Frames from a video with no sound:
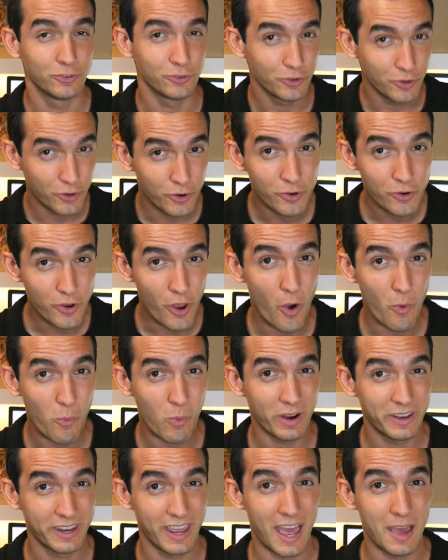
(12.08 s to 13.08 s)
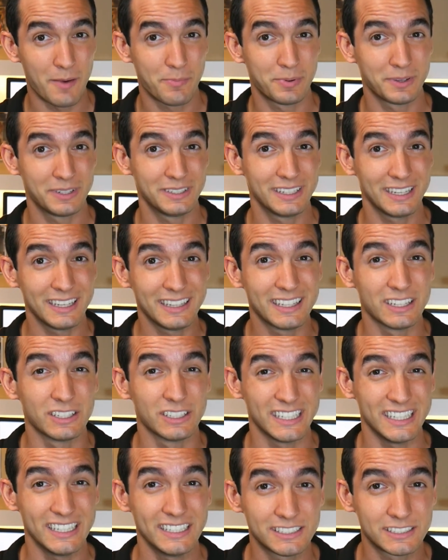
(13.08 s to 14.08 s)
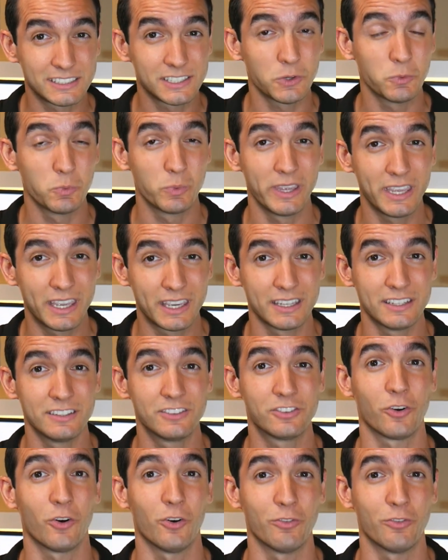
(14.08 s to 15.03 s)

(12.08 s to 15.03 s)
do you know what happened in the Easter weekend